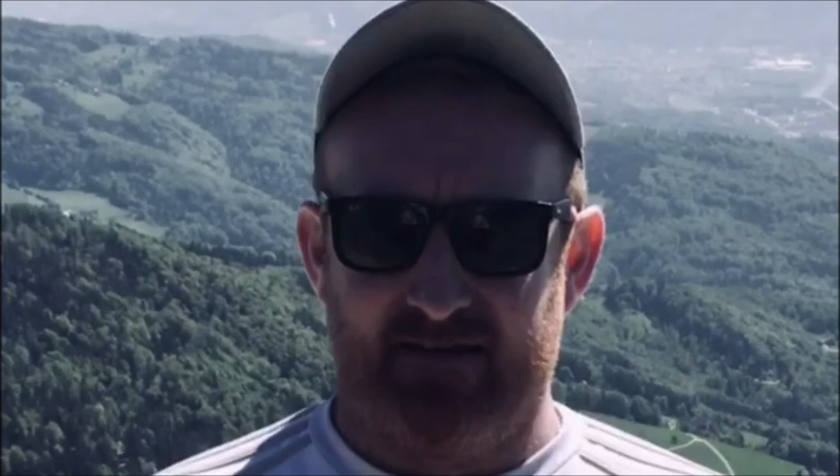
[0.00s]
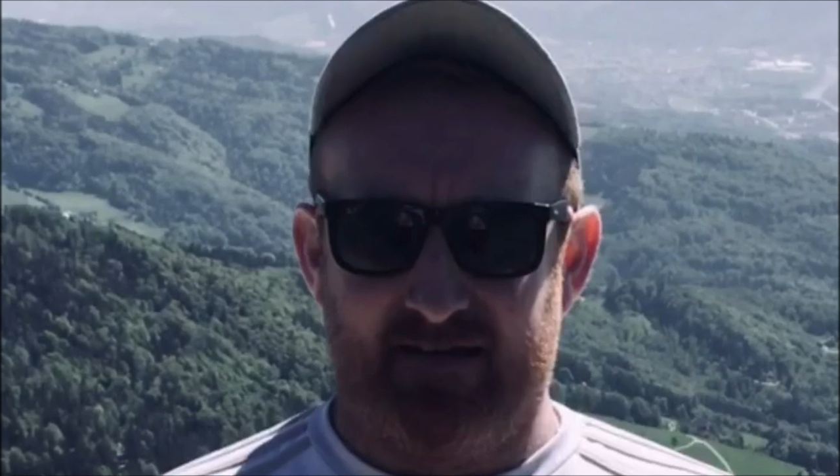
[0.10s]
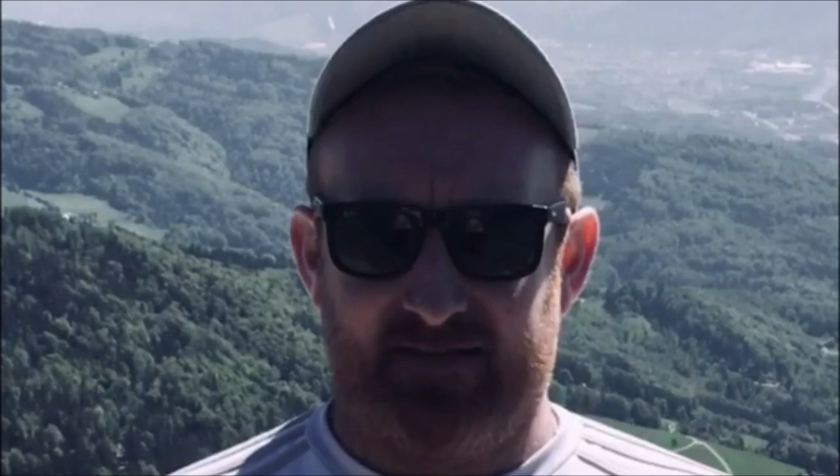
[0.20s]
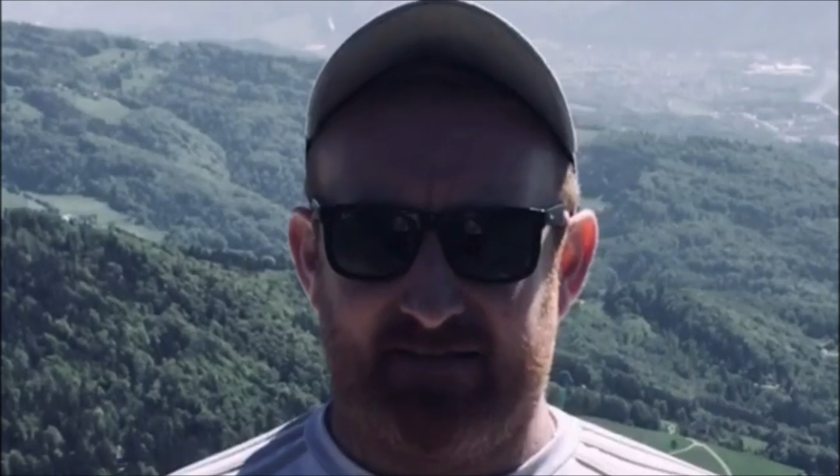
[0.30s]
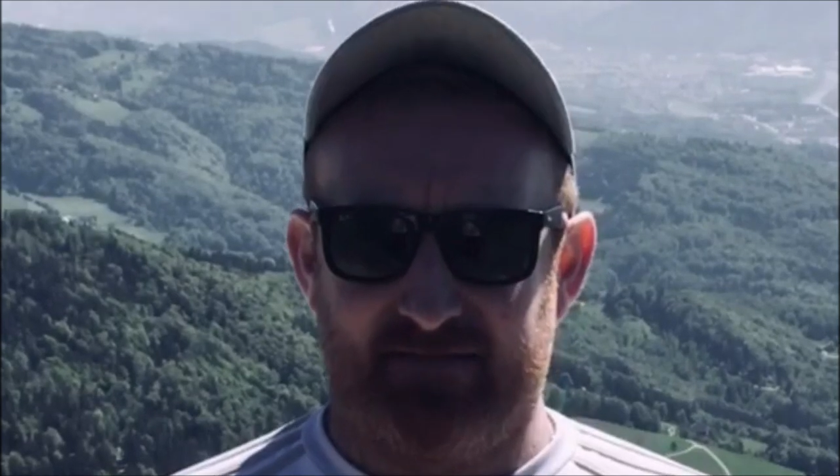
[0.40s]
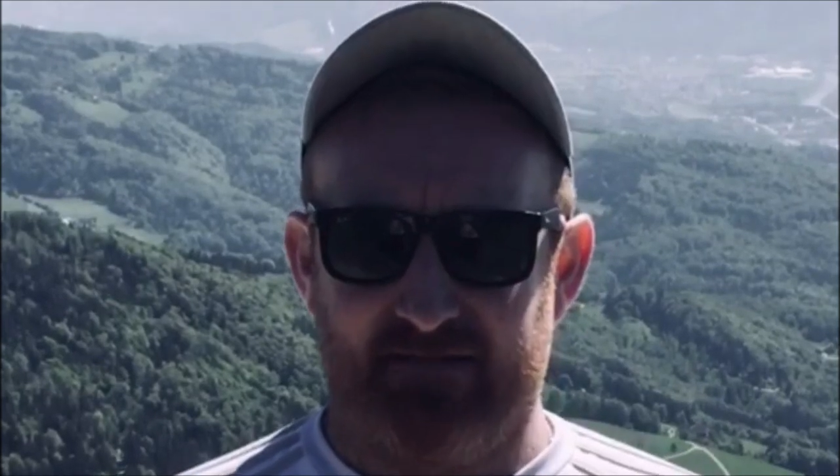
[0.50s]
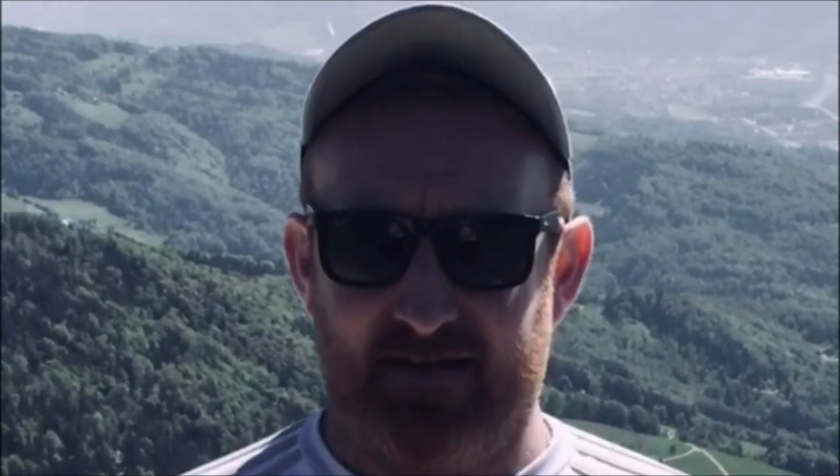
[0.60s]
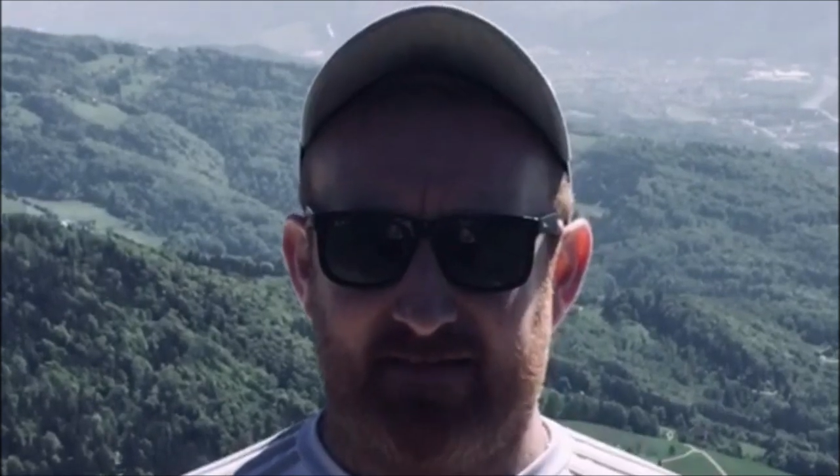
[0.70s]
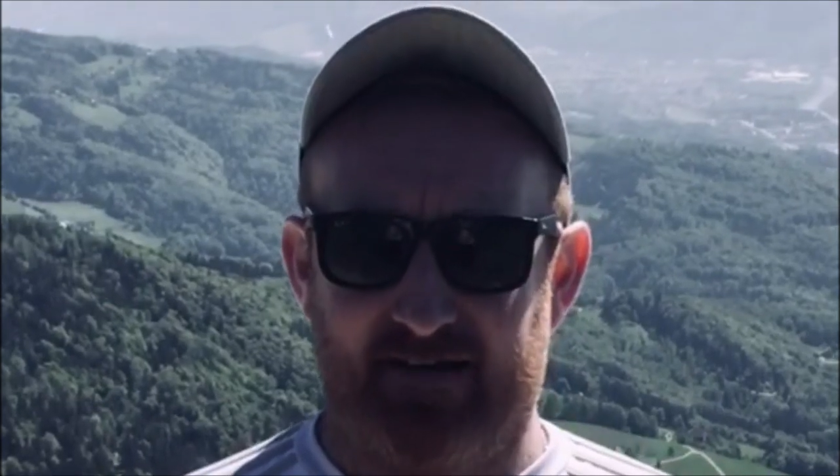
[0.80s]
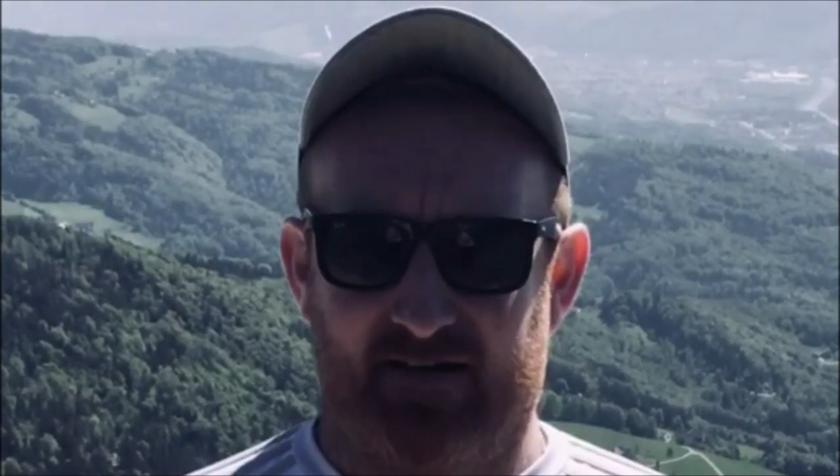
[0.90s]
So he says,
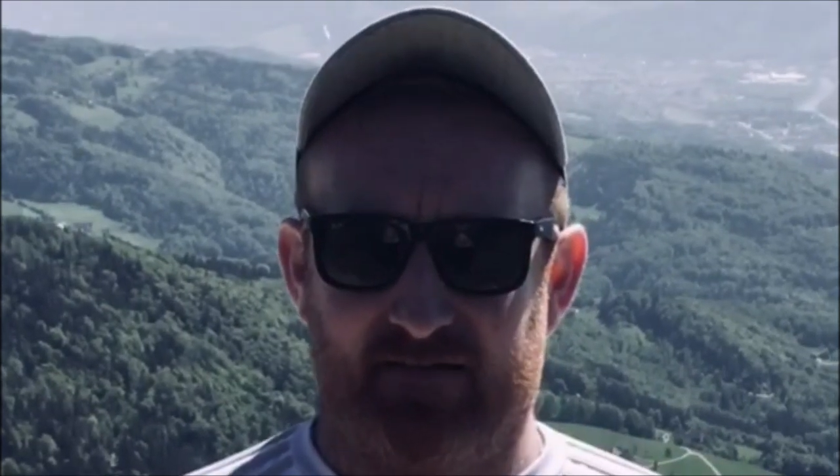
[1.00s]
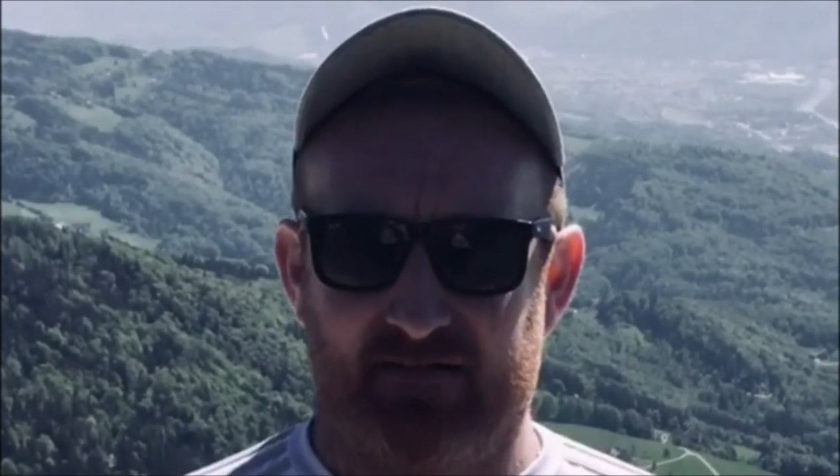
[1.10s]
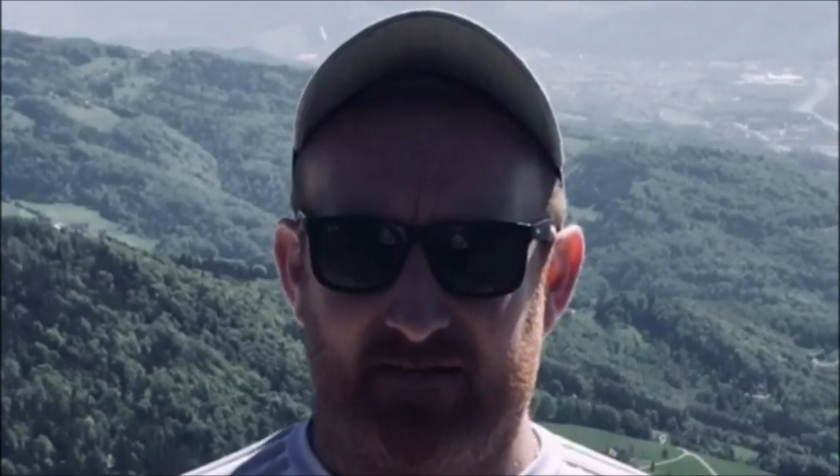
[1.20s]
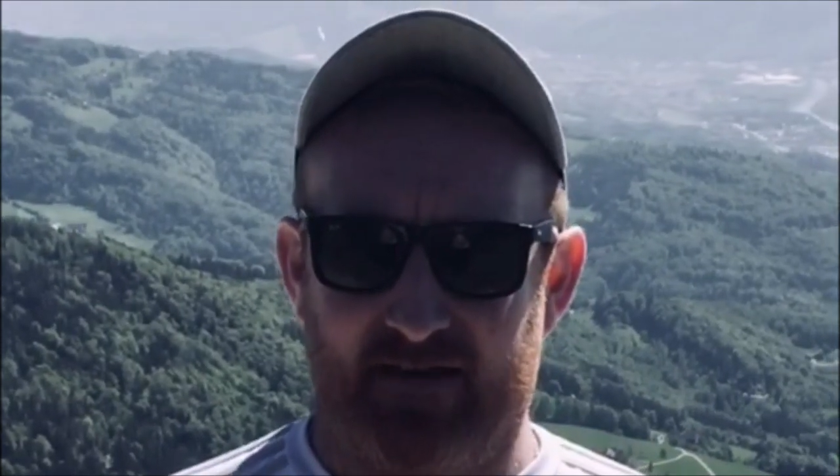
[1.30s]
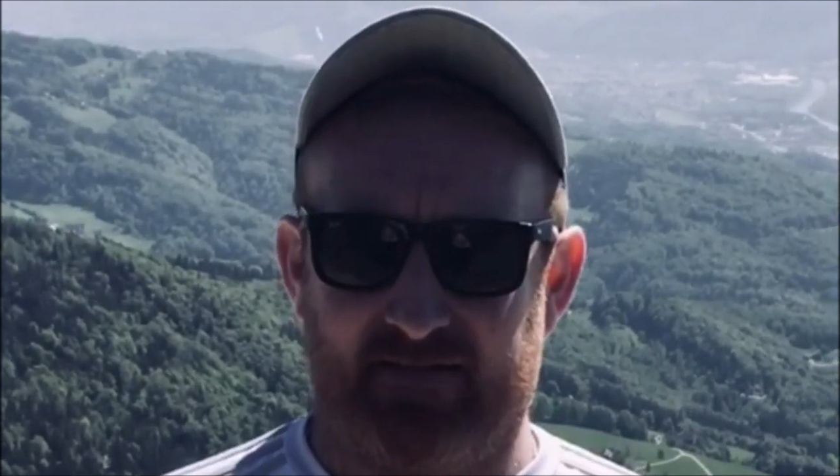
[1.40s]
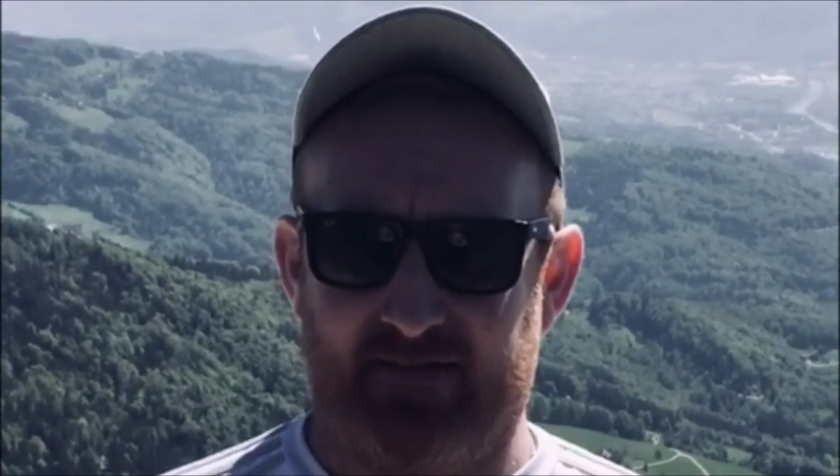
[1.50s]
right so. He